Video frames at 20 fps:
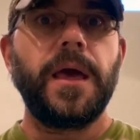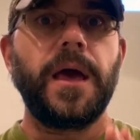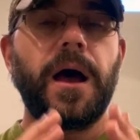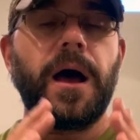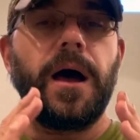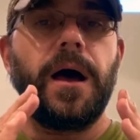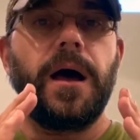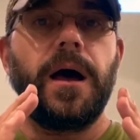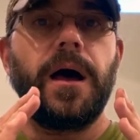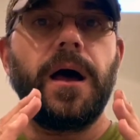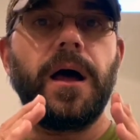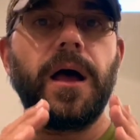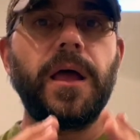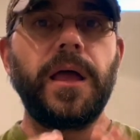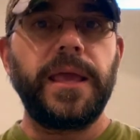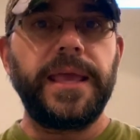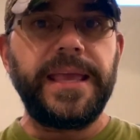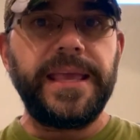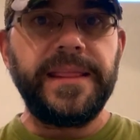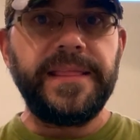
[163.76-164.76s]
Uh,
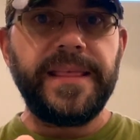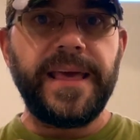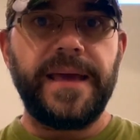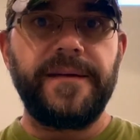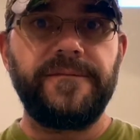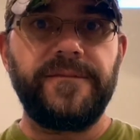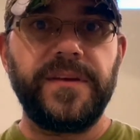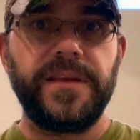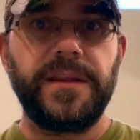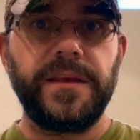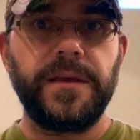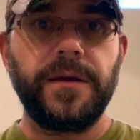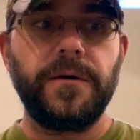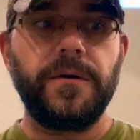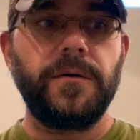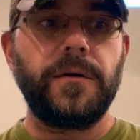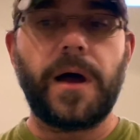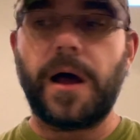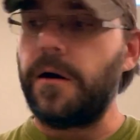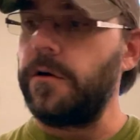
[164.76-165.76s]
in that
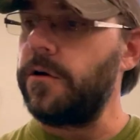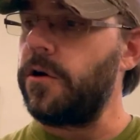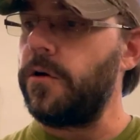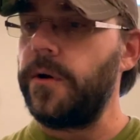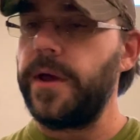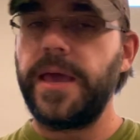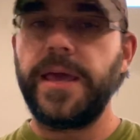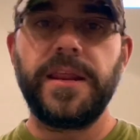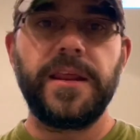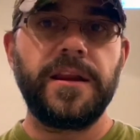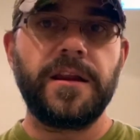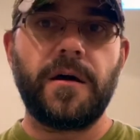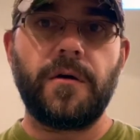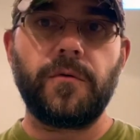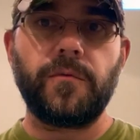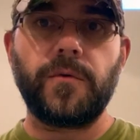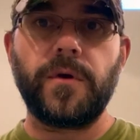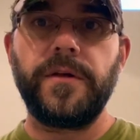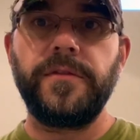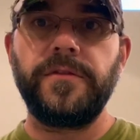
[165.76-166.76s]
video, I'll go ahead and I'll
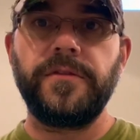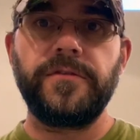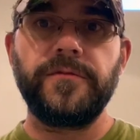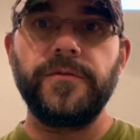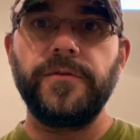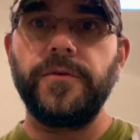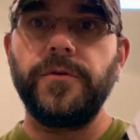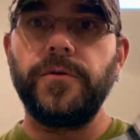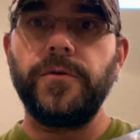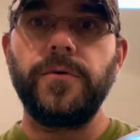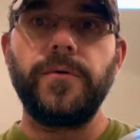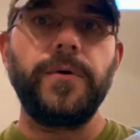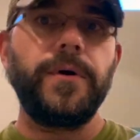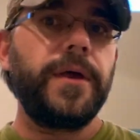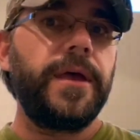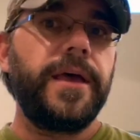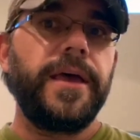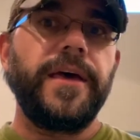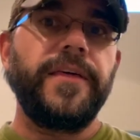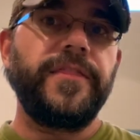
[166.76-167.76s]
run through
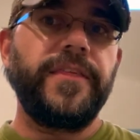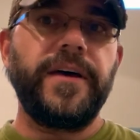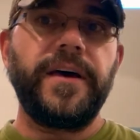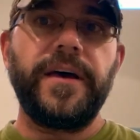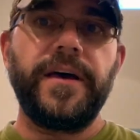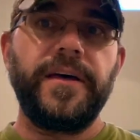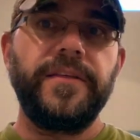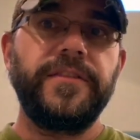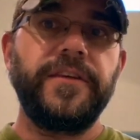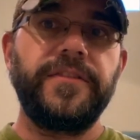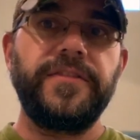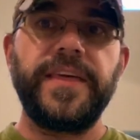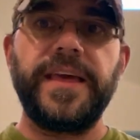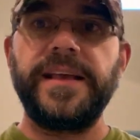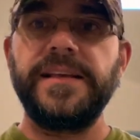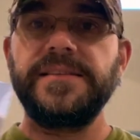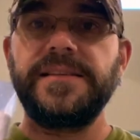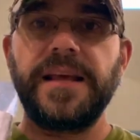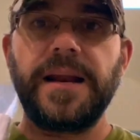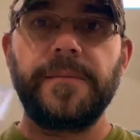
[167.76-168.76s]
the, the
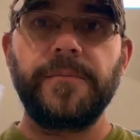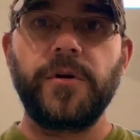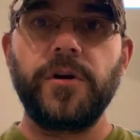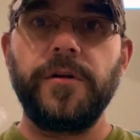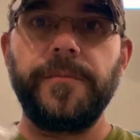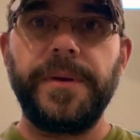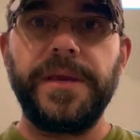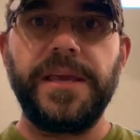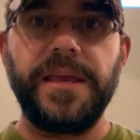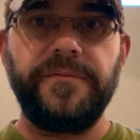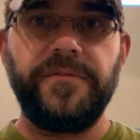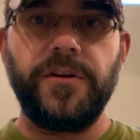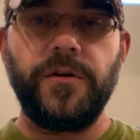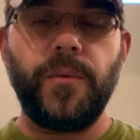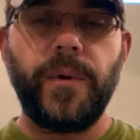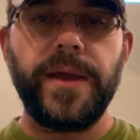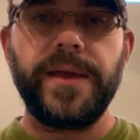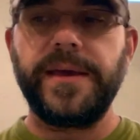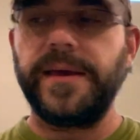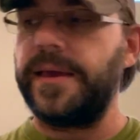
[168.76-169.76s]
things that I'm gonna be giving
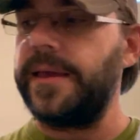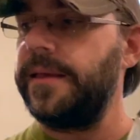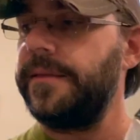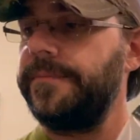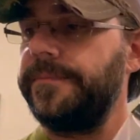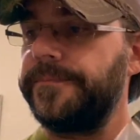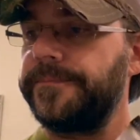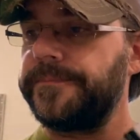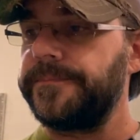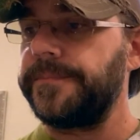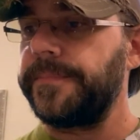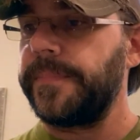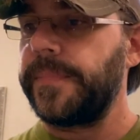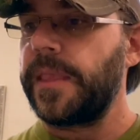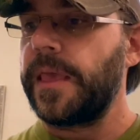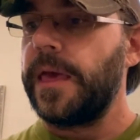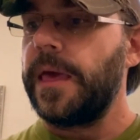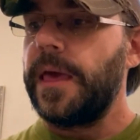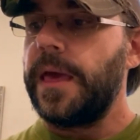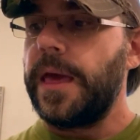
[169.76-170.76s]
away again.
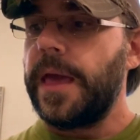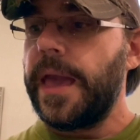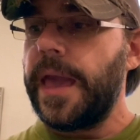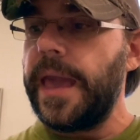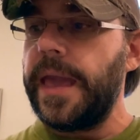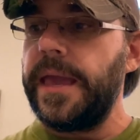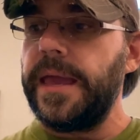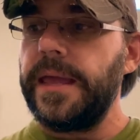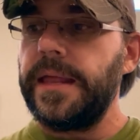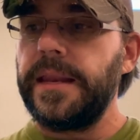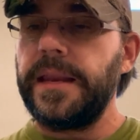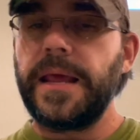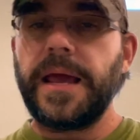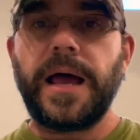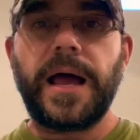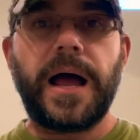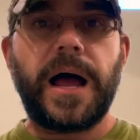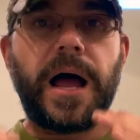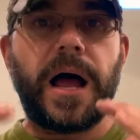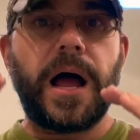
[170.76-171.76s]
And
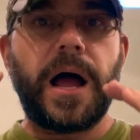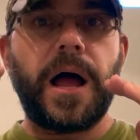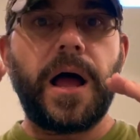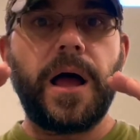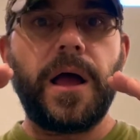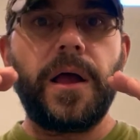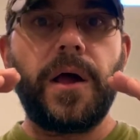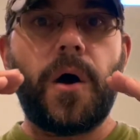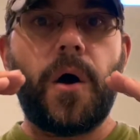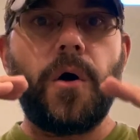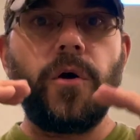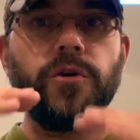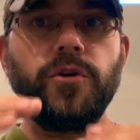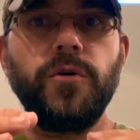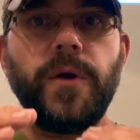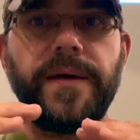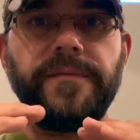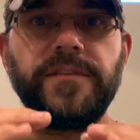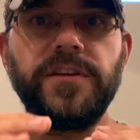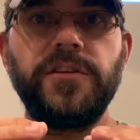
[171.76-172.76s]
all you
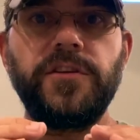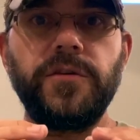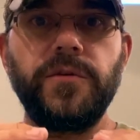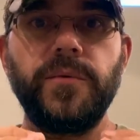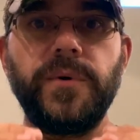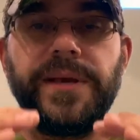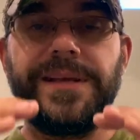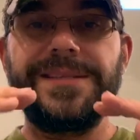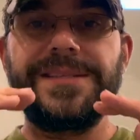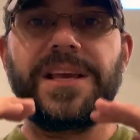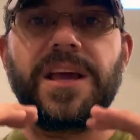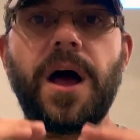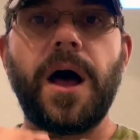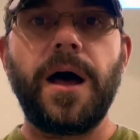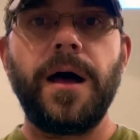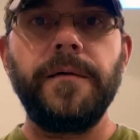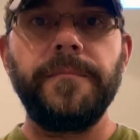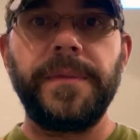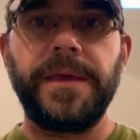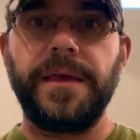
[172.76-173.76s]
have to do is
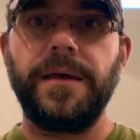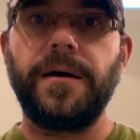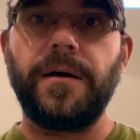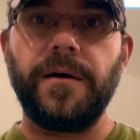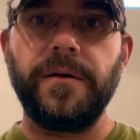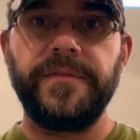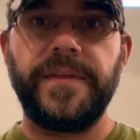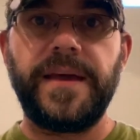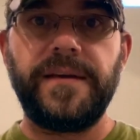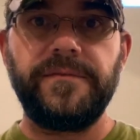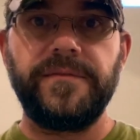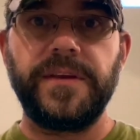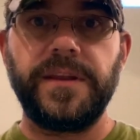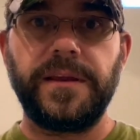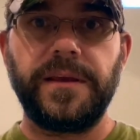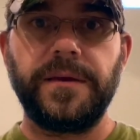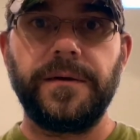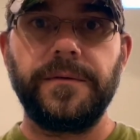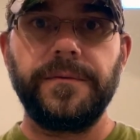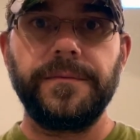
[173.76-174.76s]
comment on that
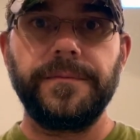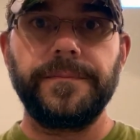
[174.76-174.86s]
video.